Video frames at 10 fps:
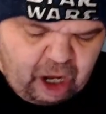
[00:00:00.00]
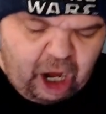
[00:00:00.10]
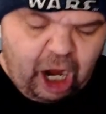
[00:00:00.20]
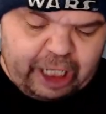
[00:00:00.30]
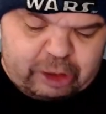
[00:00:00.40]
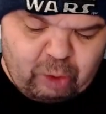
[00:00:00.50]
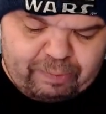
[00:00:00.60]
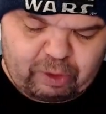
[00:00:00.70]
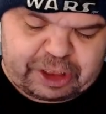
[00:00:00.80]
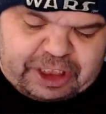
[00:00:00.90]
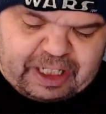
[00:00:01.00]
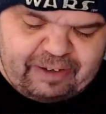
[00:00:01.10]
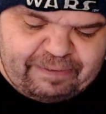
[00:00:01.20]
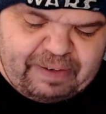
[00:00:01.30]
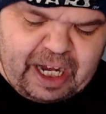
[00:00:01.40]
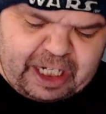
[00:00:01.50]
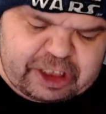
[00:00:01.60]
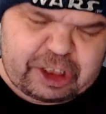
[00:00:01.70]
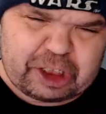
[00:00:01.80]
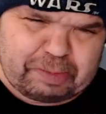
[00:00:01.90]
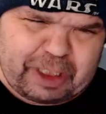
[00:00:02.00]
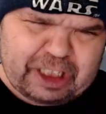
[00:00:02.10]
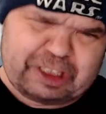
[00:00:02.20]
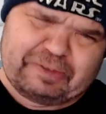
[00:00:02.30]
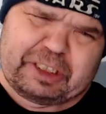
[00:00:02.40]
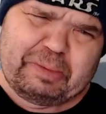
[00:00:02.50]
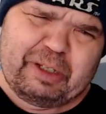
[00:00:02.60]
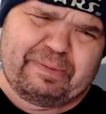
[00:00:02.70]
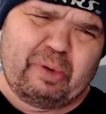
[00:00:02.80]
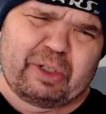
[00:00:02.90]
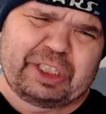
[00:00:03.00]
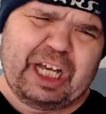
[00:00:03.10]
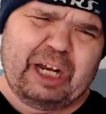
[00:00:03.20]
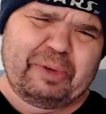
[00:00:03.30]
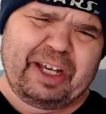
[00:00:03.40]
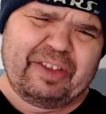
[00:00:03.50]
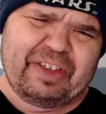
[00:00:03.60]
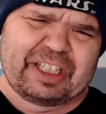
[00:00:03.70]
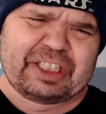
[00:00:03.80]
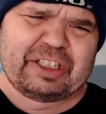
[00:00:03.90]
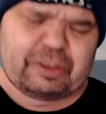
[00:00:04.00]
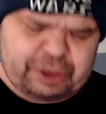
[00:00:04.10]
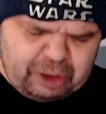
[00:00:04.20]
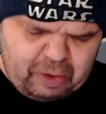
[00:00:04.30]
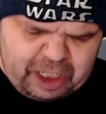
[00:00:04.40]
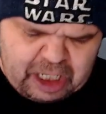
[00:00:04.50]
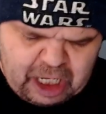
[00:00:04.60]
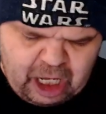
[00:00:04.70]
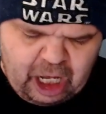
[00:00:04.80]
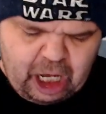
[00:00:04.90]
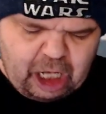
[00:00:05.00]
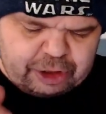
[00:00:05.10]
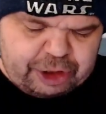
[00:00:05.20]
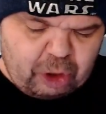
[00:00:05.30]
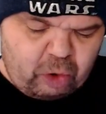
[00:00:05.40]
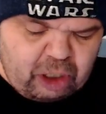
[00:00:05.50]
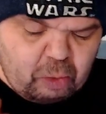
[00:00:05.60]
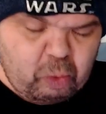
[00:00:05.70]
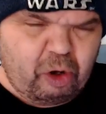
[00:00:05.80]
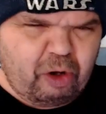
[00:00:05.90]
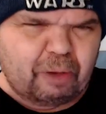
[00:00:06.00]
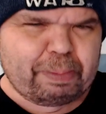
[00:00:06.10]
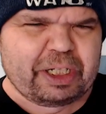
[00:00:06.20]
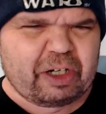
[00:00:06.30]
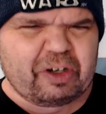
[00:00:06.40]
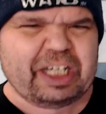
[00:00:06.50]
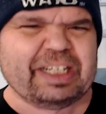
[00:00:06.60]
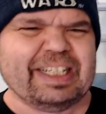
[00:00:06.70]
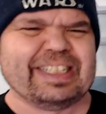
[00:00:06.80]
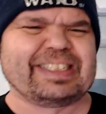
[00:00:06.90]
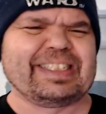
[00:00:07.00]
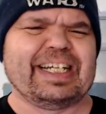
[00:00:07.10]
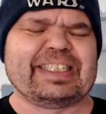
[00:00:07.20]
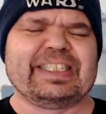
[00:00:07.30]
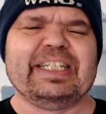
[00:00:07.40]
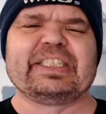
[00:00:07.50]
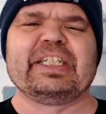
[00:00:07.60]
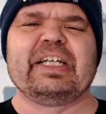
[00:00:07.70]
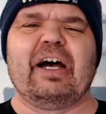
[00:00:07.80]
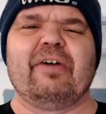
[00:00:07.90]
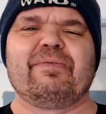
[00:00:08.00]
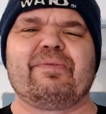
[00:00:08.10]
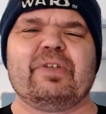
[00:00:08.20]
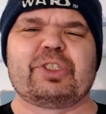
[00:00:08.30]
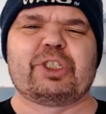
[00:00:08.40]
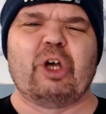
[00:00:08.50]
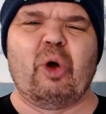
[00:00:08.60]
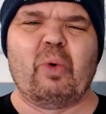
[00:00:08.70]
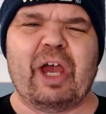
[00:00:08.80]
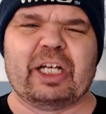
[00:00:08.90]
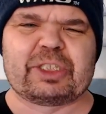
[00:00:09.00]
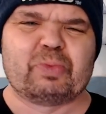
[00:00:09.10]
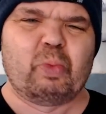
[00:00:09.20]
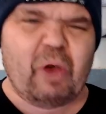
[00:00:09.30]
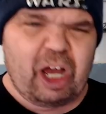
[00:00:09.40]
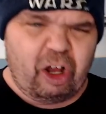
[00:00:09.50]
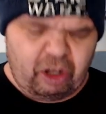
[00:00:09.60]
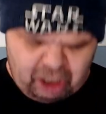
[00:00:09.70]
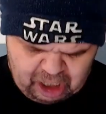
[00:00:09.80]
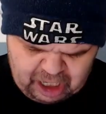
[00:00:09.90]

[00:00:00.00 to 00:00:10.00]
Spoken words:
I know for a fact, just because of some of the foreshadowing and things that they're showing, Ahsoka will appear in this season of the show as well.